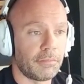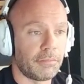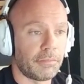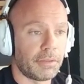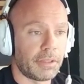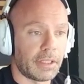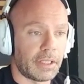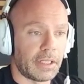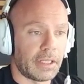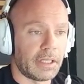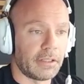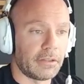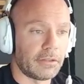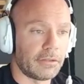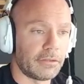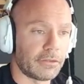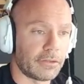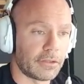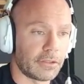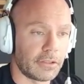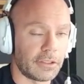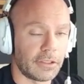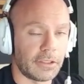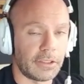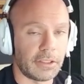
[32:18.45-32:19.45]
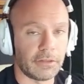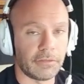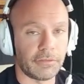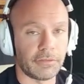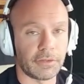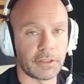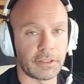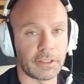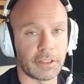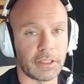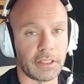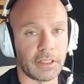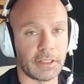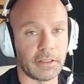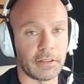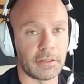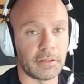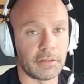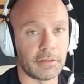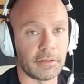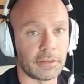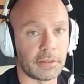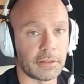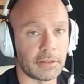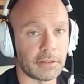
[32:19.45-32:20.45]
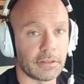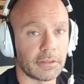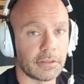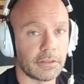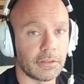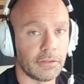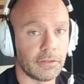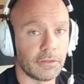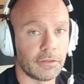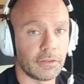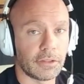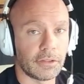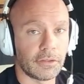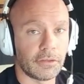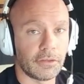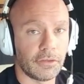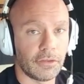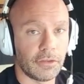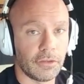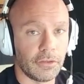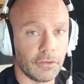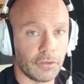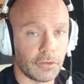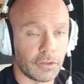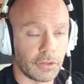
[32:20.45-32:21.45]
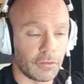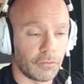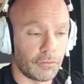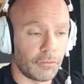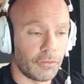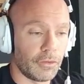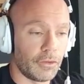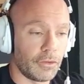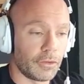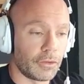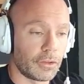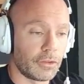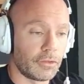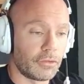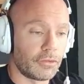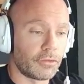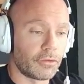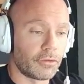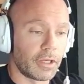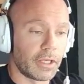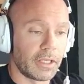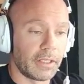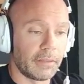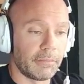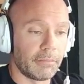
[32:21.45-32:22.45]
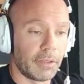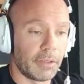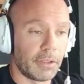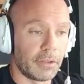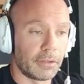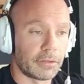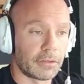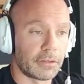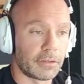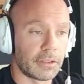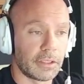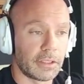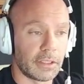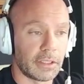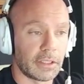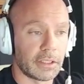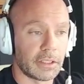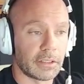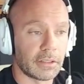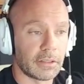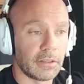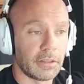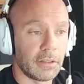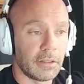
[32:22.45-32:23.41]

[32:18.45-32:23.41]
Plyos are in a different category. You can train both in there.